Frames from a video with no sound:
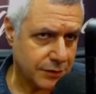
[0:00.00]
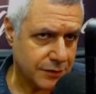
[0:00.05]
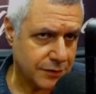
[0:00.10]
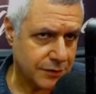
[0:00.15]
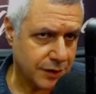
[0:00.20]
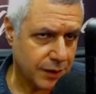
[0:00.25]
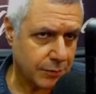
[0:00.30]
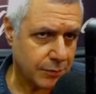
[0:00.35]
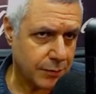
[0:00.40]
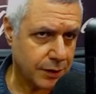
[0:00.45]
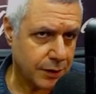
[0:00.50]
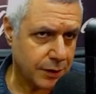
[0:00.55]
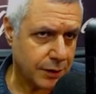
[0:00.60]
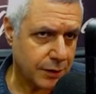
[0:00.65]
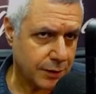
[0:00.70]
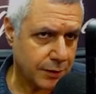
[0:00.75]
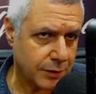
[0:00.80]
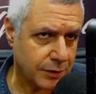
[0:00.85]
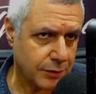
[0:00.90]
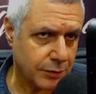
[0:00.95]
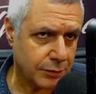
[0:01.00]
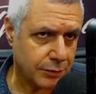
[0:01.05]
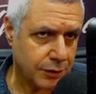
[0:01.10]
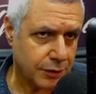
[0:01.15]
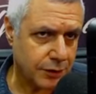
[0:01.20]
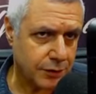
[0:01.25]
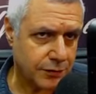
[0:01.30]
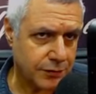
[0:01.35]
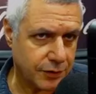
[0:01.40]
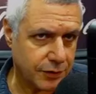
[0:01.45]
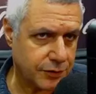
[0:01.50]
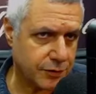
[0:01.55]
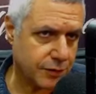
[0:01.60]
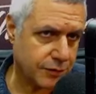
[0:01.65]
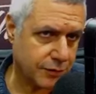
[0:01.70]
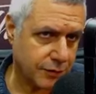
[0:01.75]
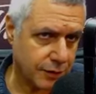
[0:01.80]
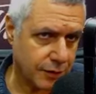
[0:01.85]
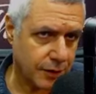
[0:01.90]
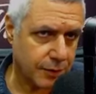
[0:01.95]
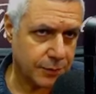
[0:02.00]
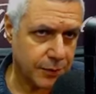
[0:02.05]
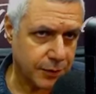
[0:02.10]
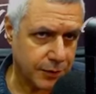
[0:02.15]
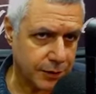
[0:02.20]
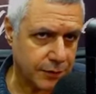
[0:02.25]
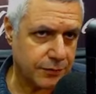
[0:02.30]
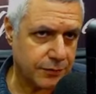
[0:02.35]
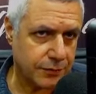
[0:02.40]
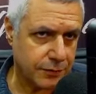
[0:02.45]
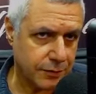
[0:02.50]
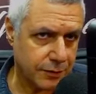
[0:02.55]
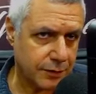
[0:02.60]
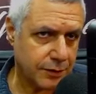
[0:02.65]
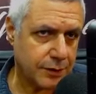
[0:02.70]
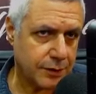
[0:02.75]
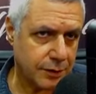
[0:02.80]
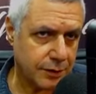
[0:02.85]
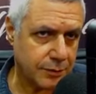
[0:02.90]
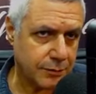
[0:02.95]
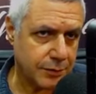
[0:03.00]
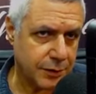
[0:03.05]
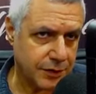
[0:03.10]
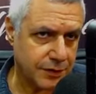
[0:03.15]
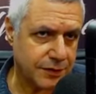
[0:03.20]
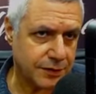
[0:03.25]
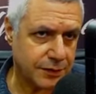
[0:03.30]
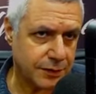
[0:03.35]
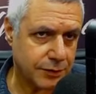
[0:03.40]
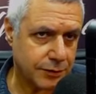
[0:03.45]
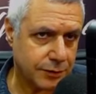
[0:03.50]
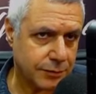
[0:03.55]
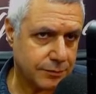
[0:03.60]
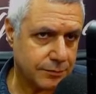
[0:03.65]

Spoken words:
some organizations and companies based here.